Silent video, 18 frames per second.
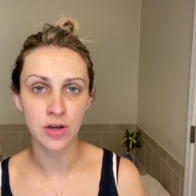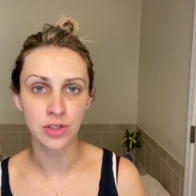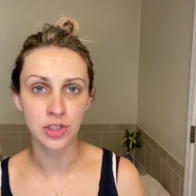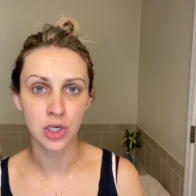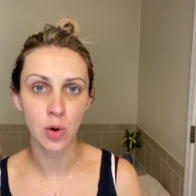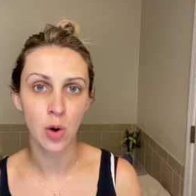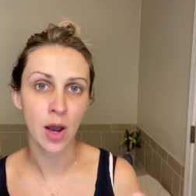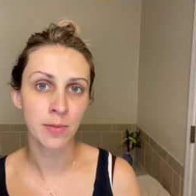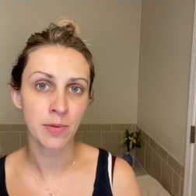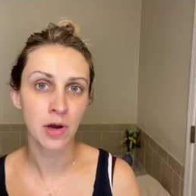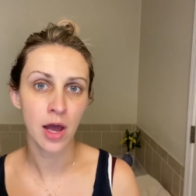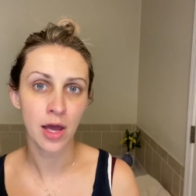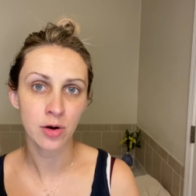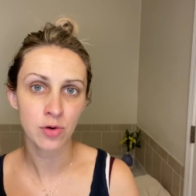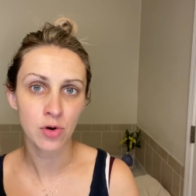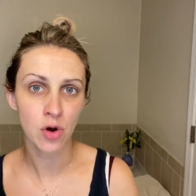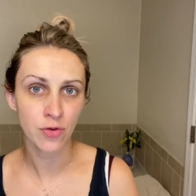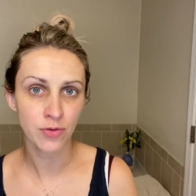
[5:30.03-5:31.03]
So I
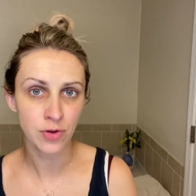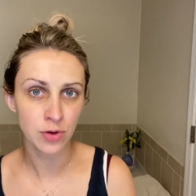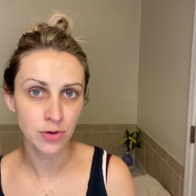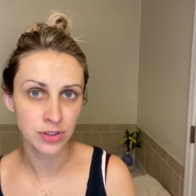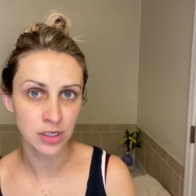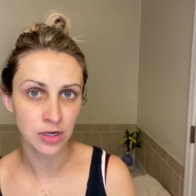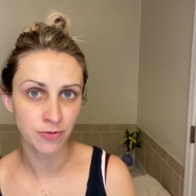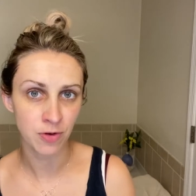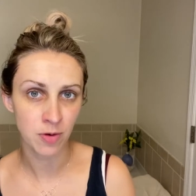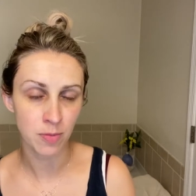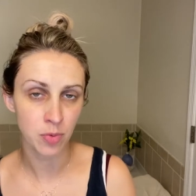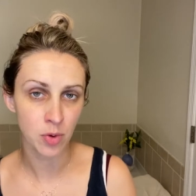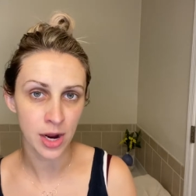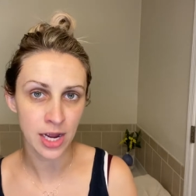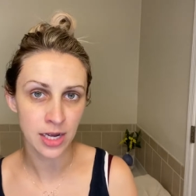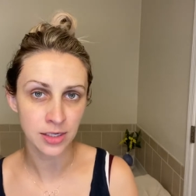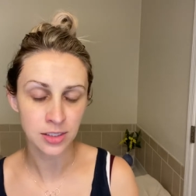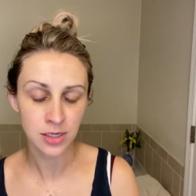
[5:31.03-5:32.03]
don't know if you use a different
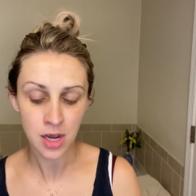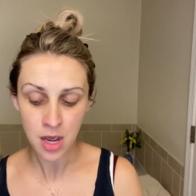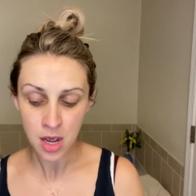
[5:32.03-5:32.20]
brand,